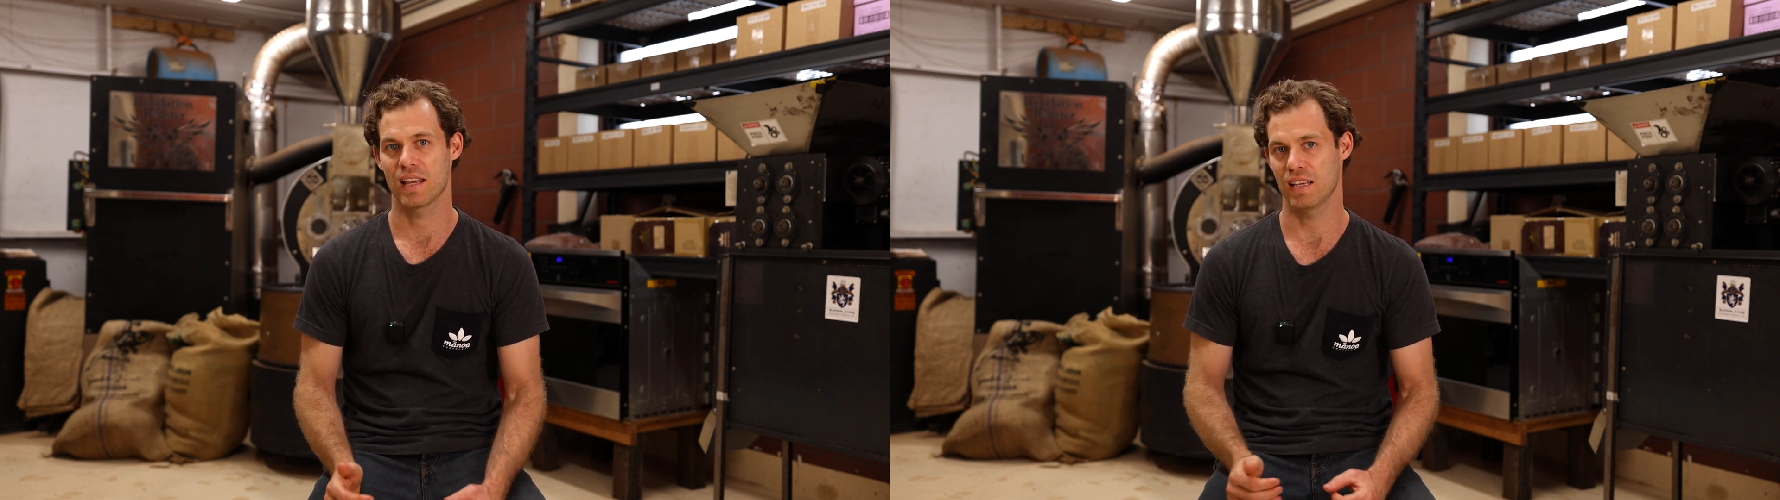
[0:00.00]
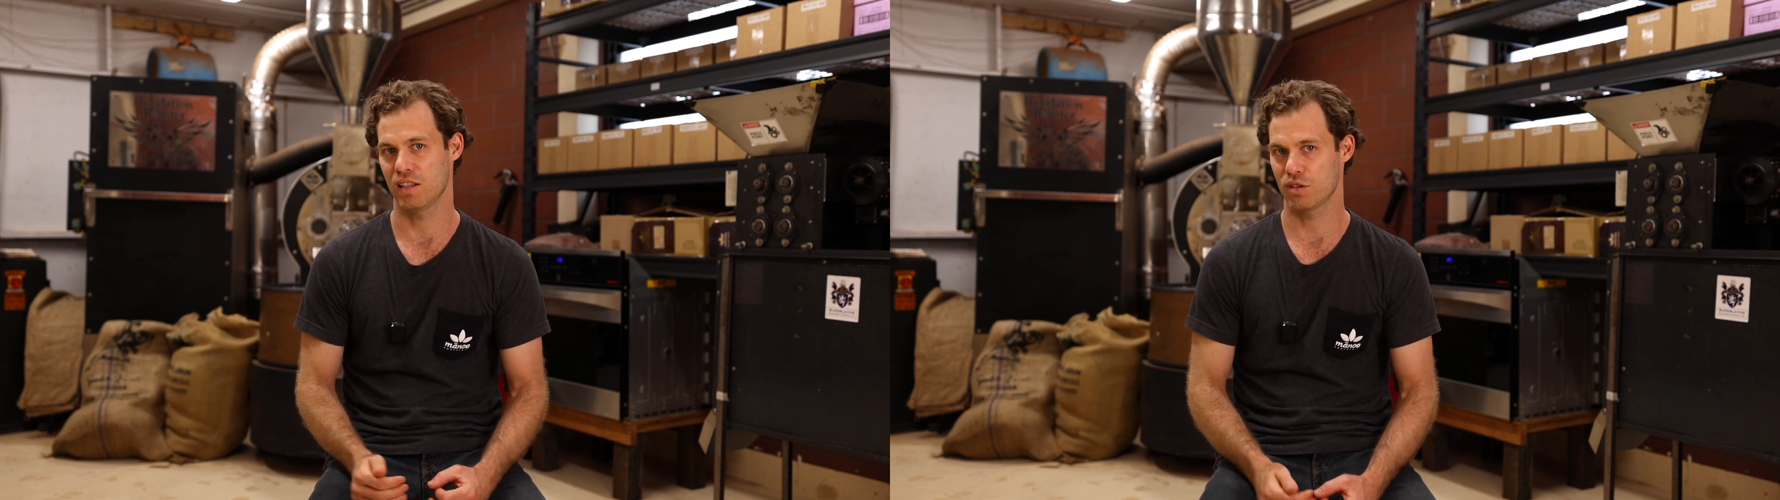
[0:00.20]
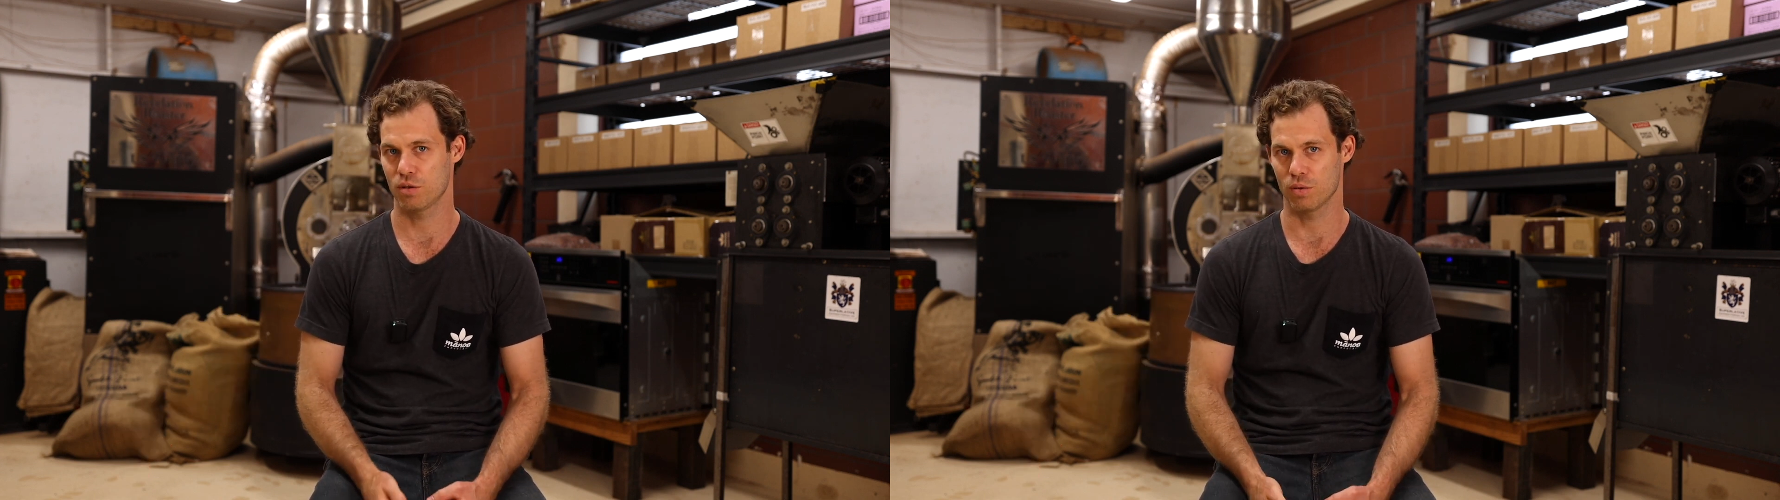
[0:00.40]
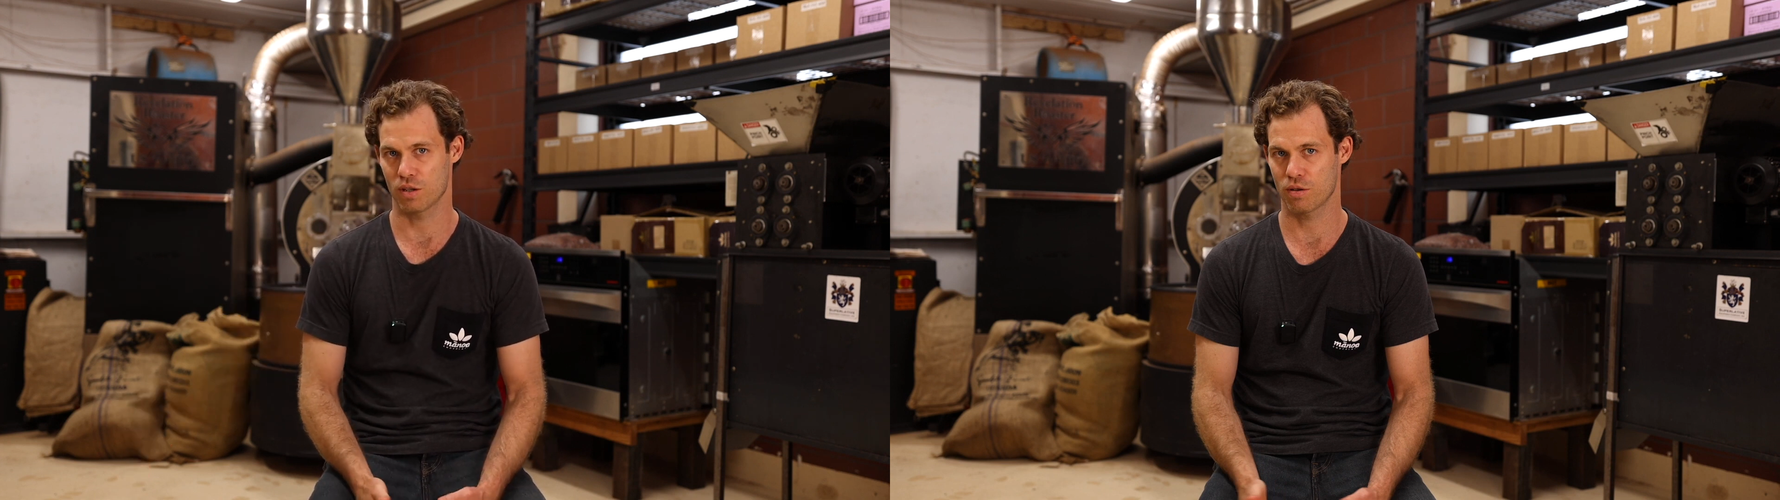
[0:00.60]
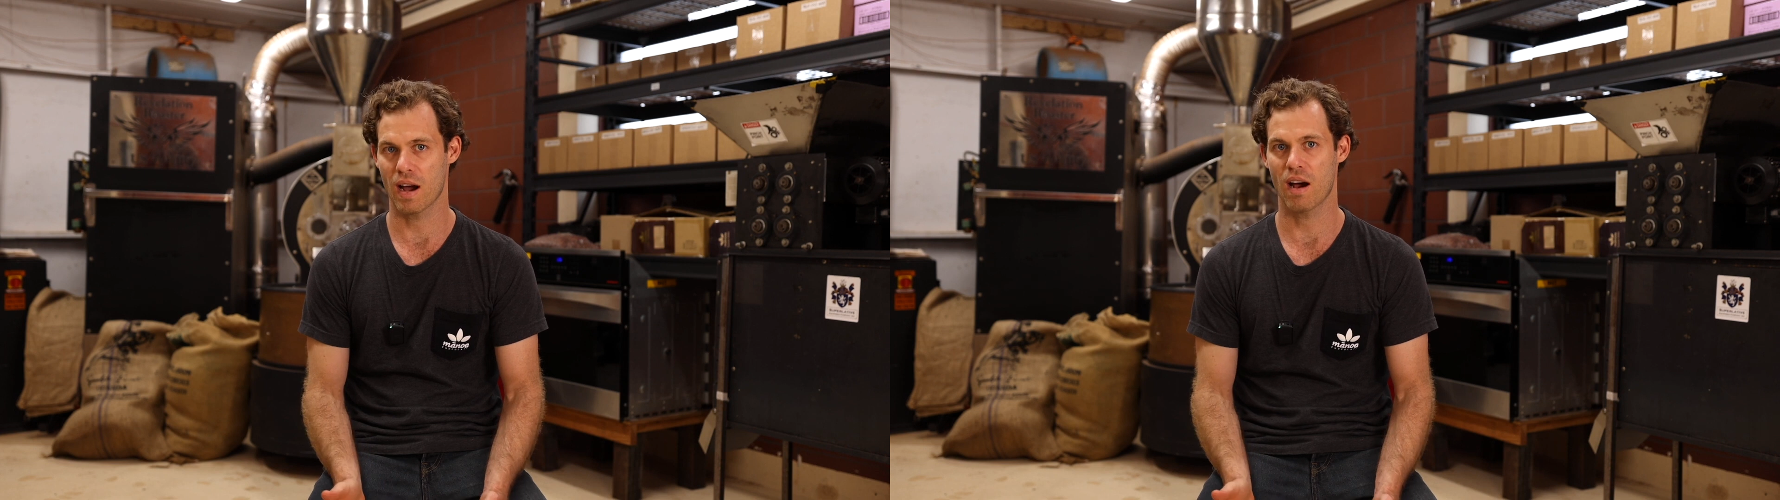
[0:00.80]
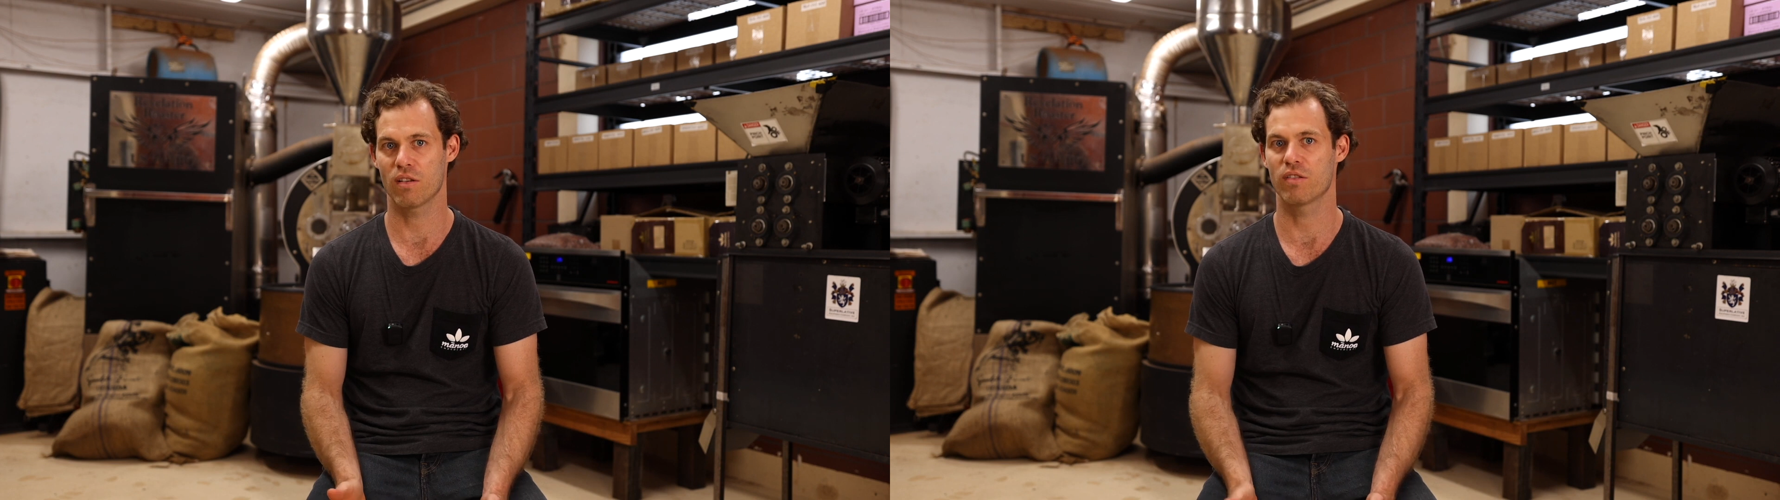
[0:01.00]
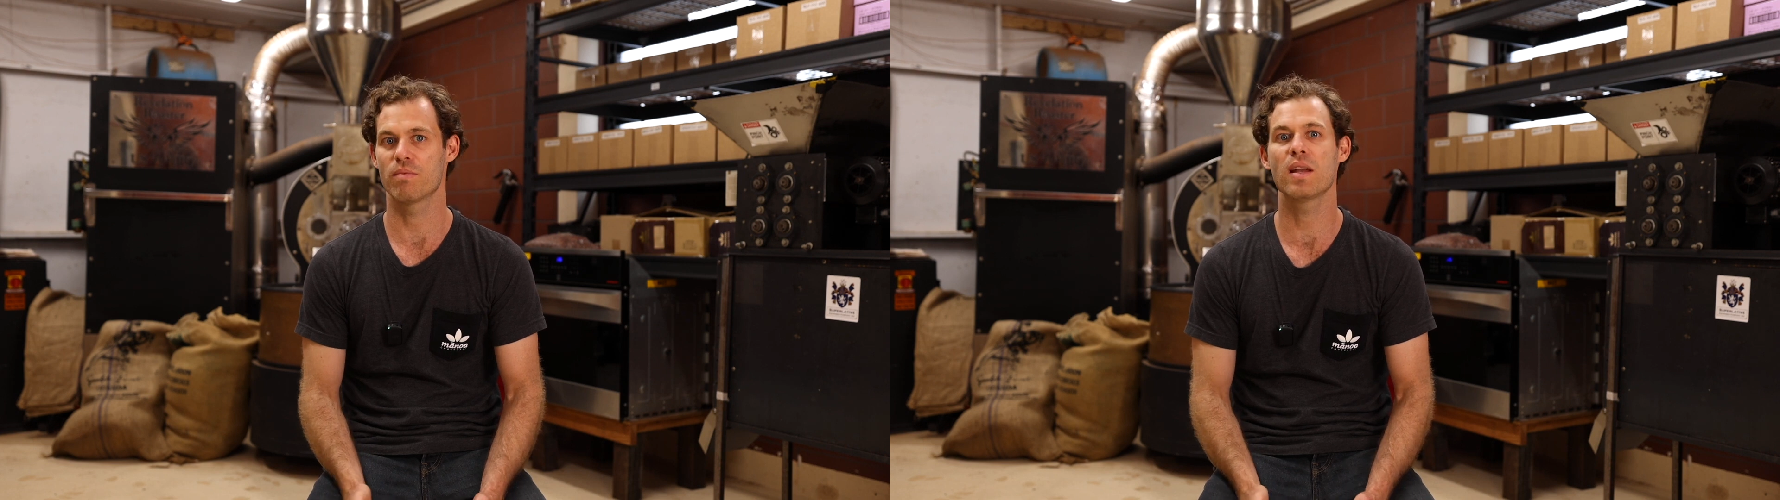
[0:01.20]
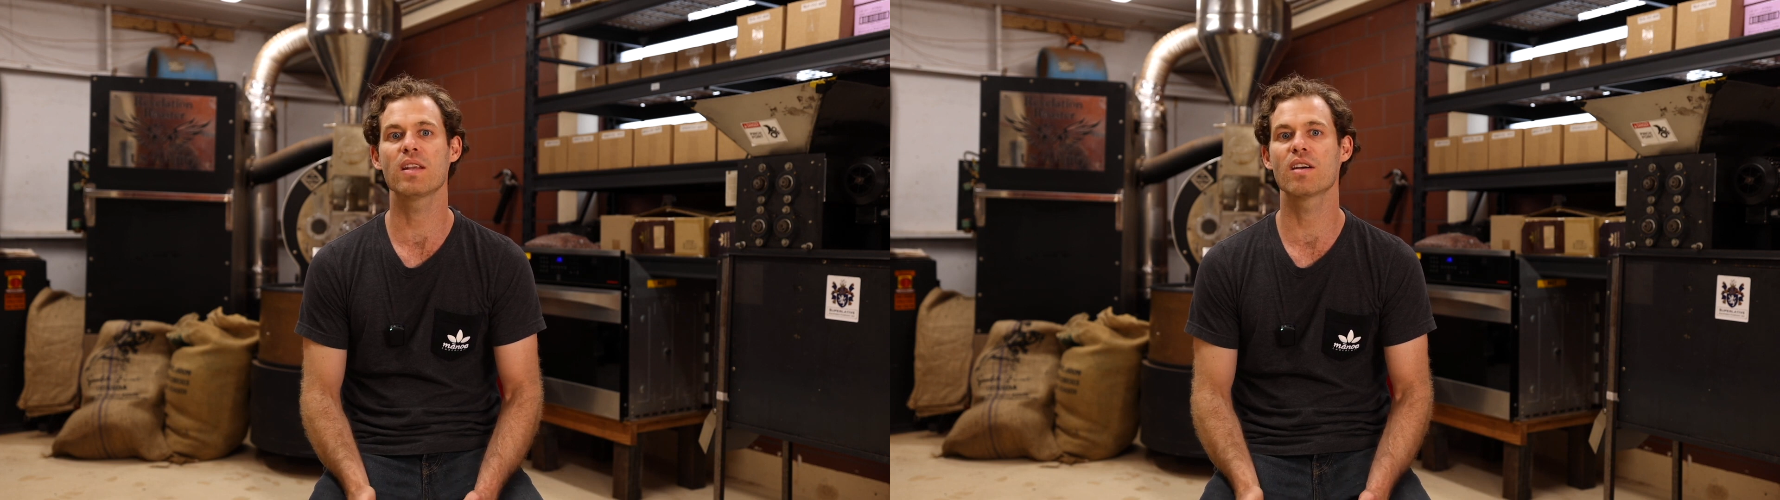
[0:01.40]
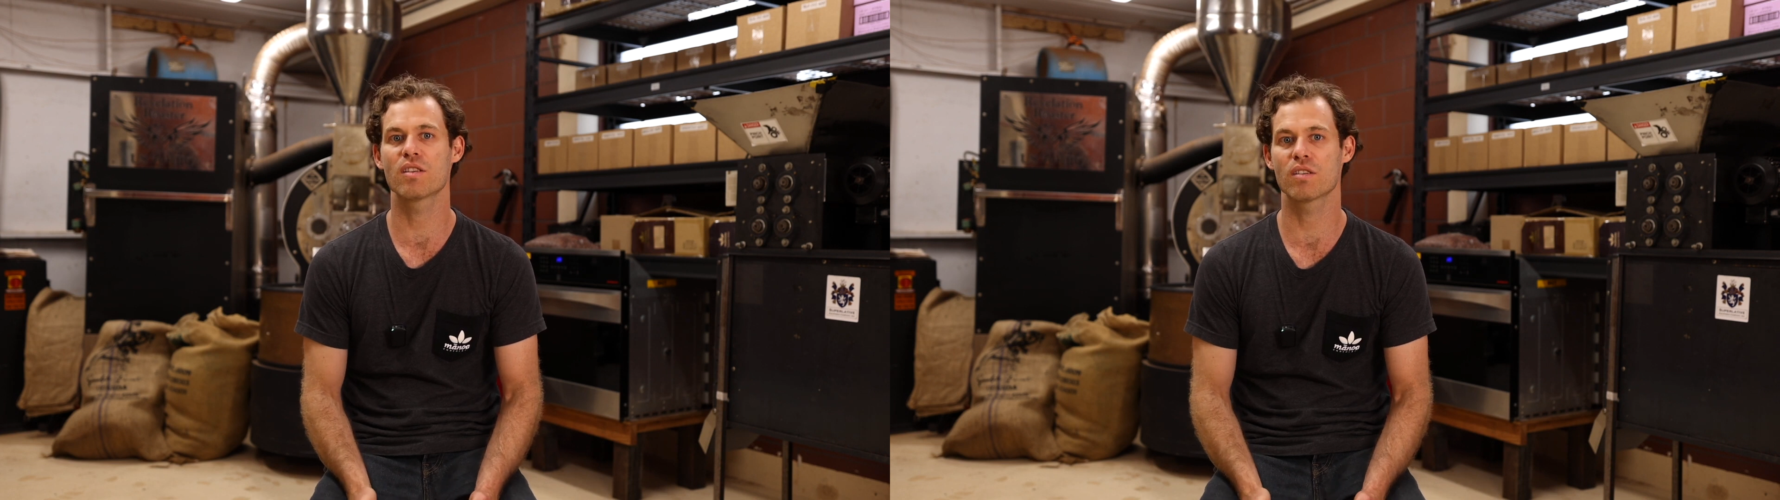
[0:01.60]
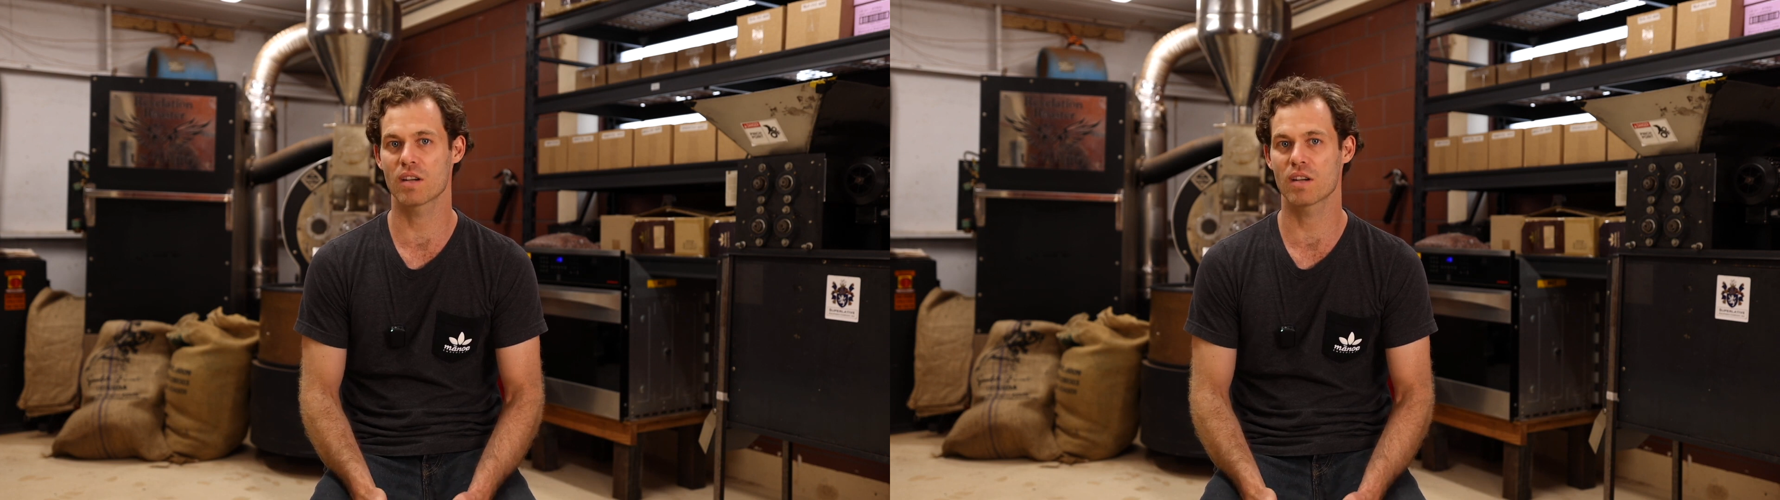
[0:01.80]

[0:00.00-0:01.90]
into a crowd of many other